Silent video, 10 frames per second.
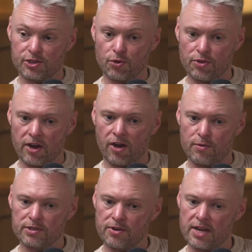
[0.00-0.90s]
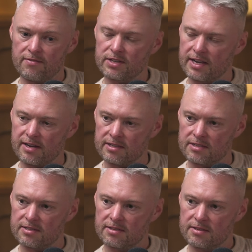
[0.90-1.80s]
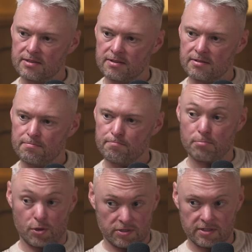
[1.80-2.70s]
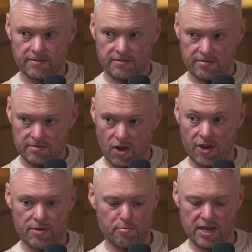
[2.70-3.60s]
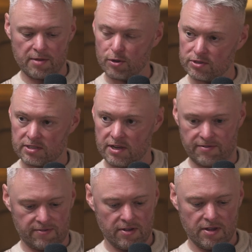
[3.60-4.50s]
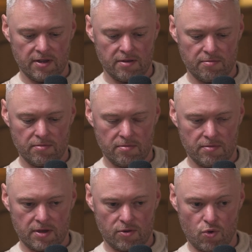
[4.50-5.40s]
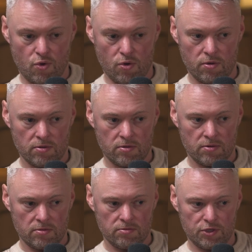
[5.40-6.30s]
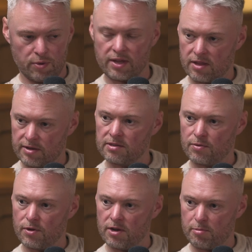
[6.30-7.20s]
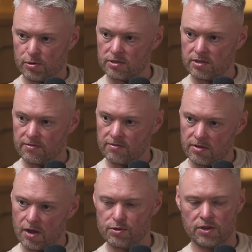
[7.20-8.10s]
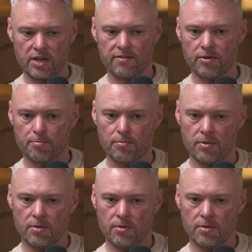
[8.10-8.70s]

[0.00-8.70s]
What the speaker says: sure that I was only ever seen as positive, either being positive or doing things that were positive. I was only ever